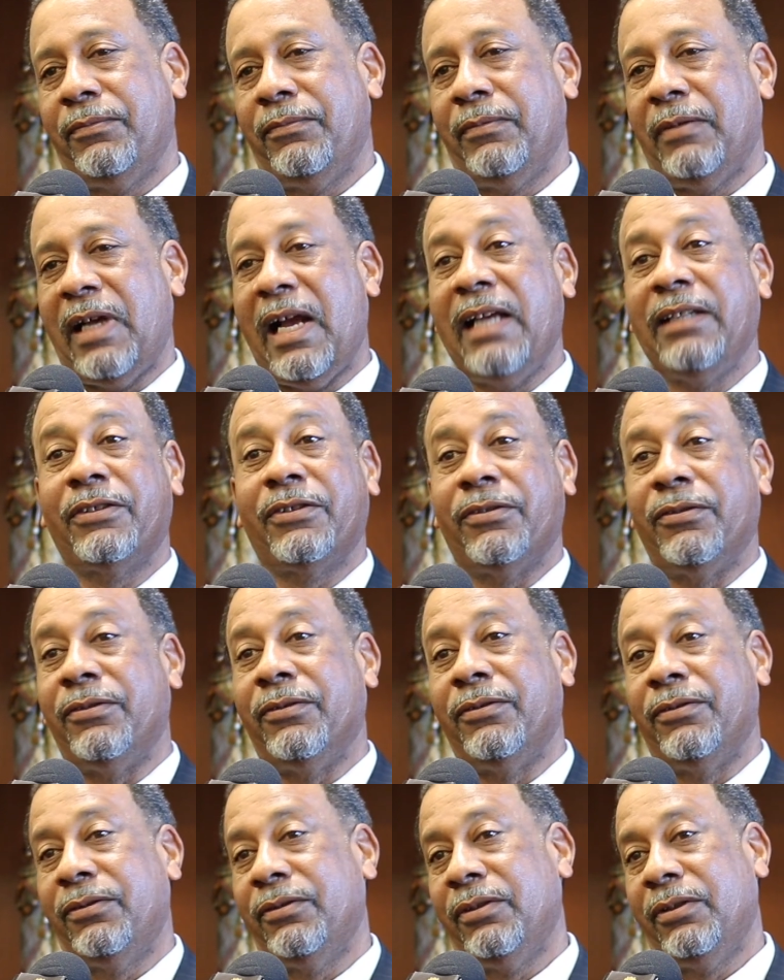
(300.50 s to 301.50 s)
high
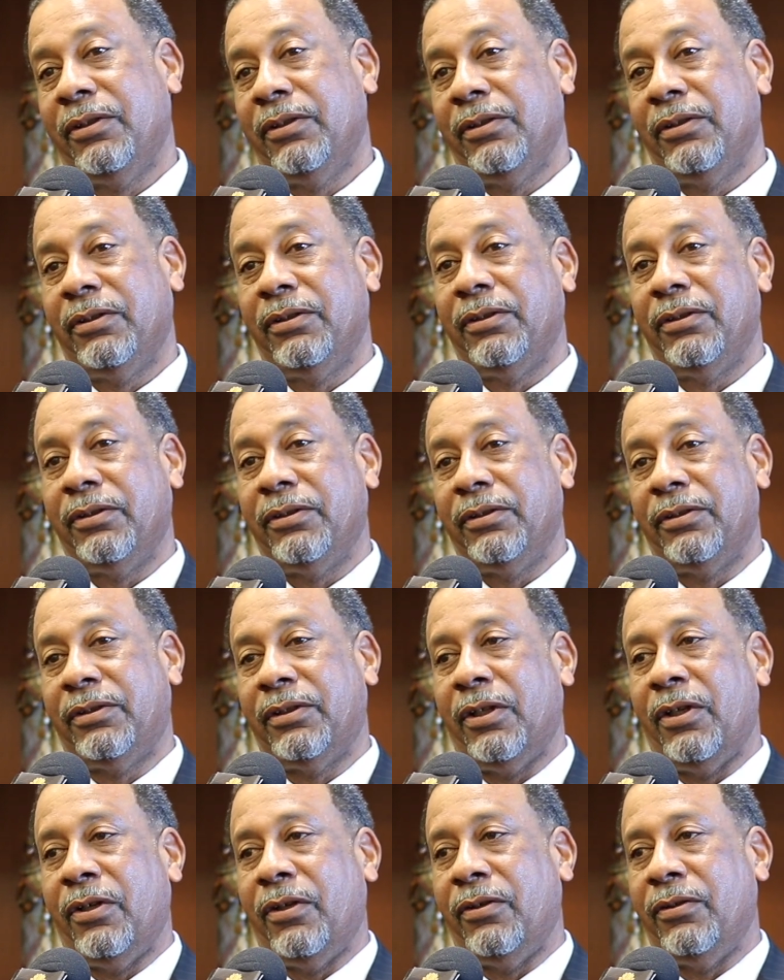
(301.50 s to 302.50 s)
school.
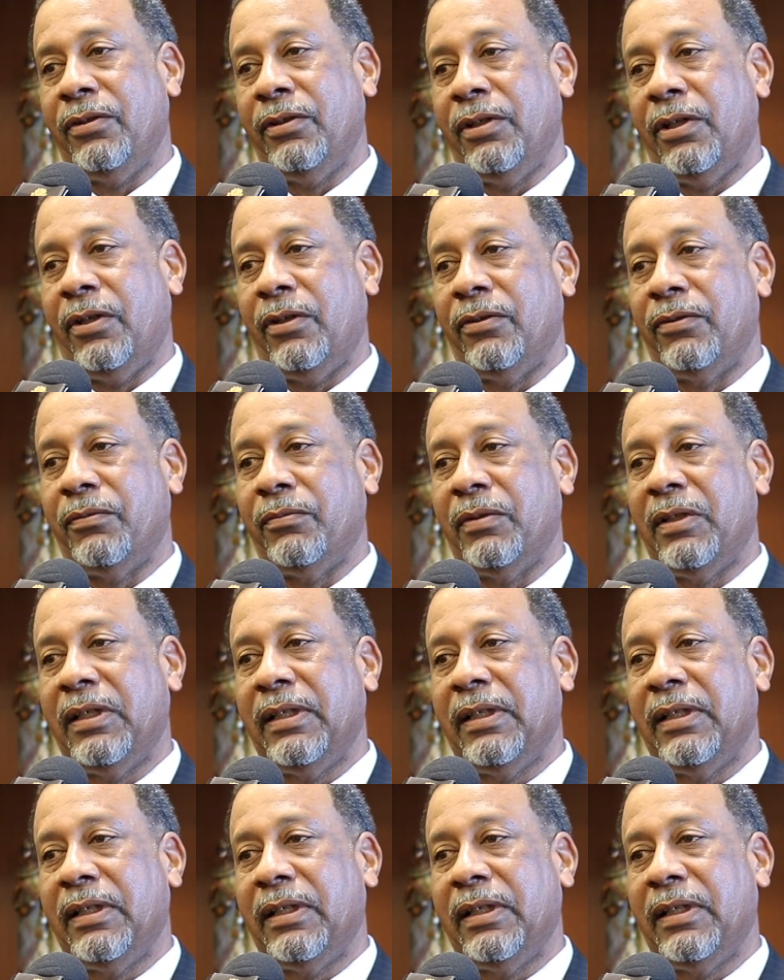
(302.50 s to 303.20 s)
So